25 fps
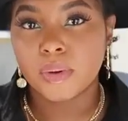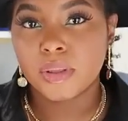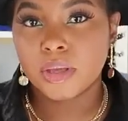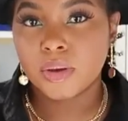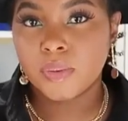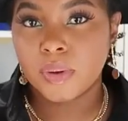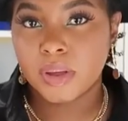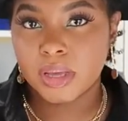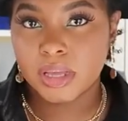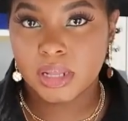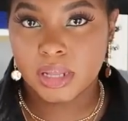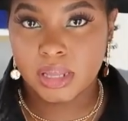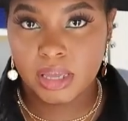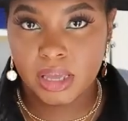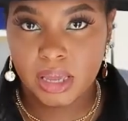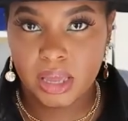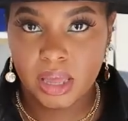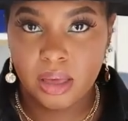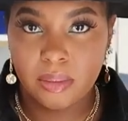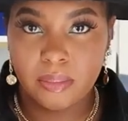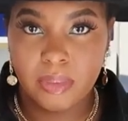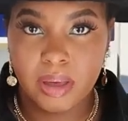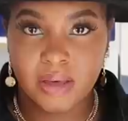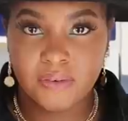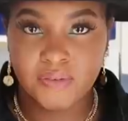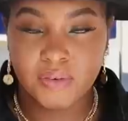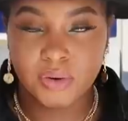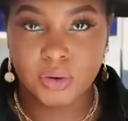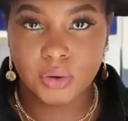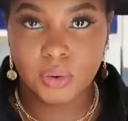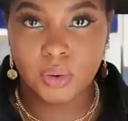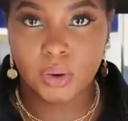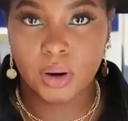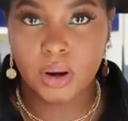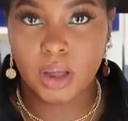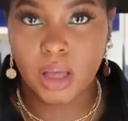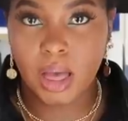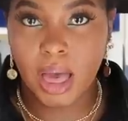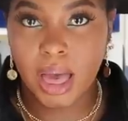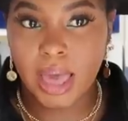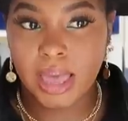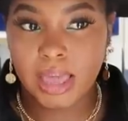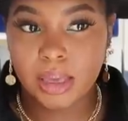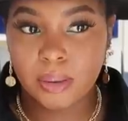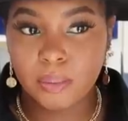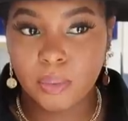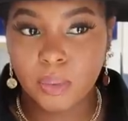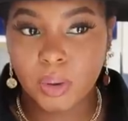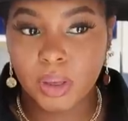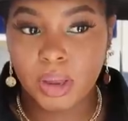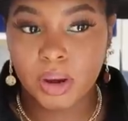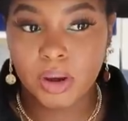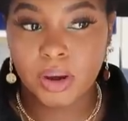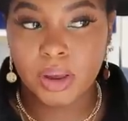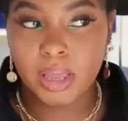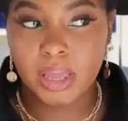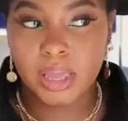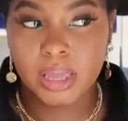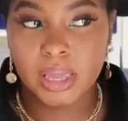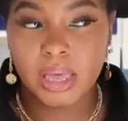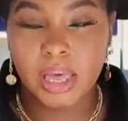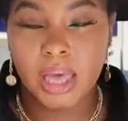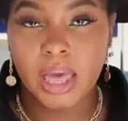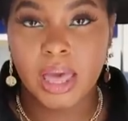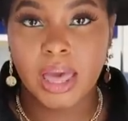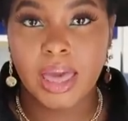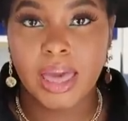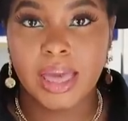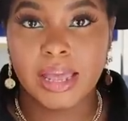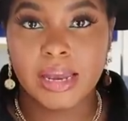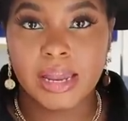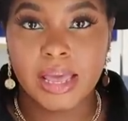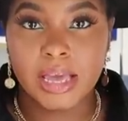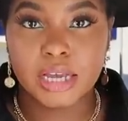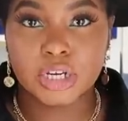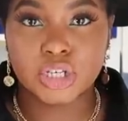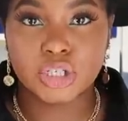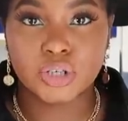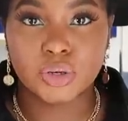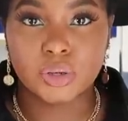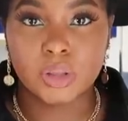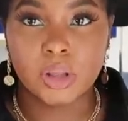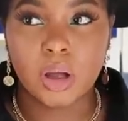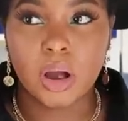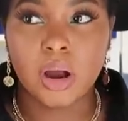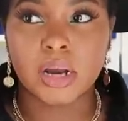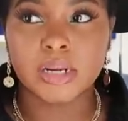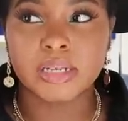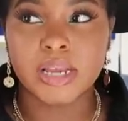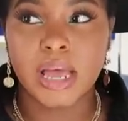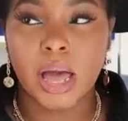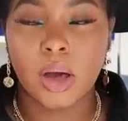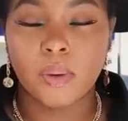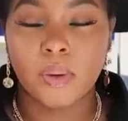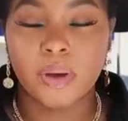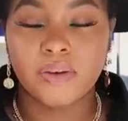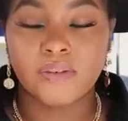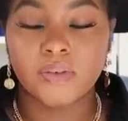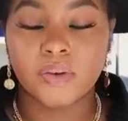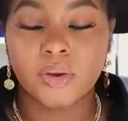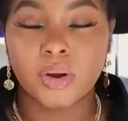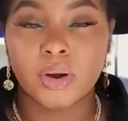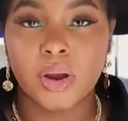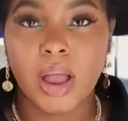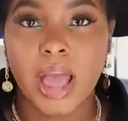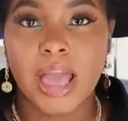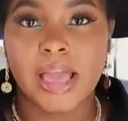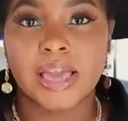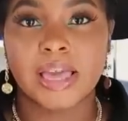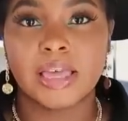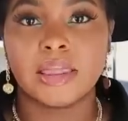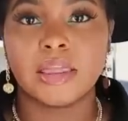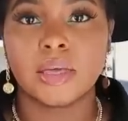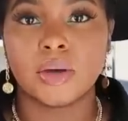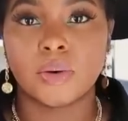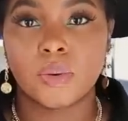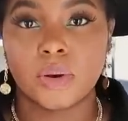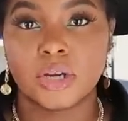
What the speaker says: really quickly, my fedora. I am wearing an extra large. However, I get the